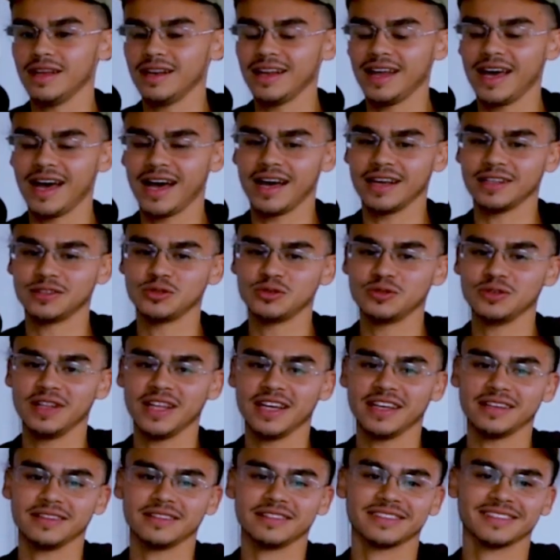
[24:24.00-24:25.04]
Nah, I do
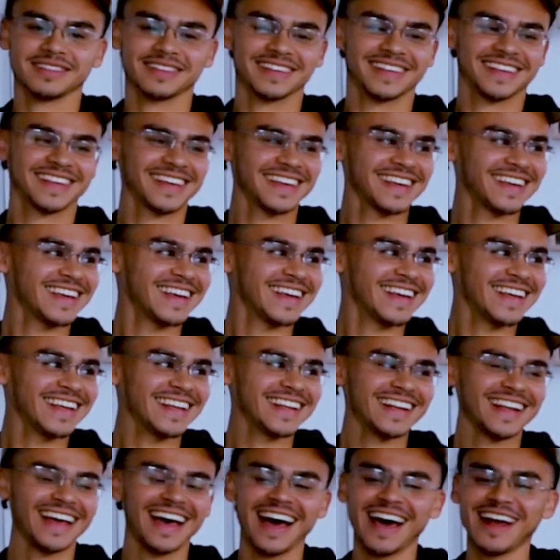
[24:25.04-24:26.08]
like.
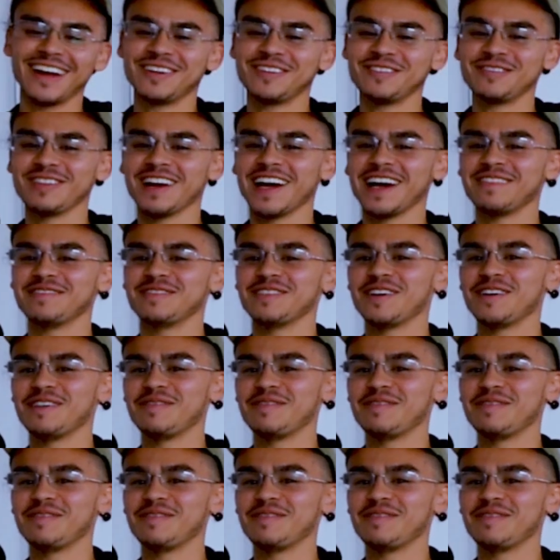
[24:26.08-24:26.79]
Nah, I don't rap,